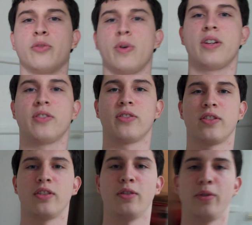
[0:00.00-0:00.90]
as
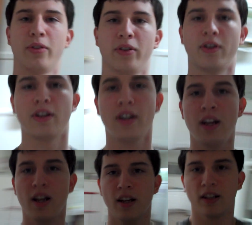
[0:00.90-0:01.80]
racist as you thought.
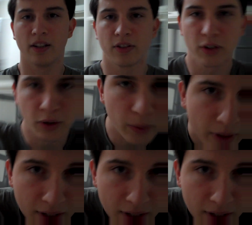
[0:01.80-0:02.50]
Let's go.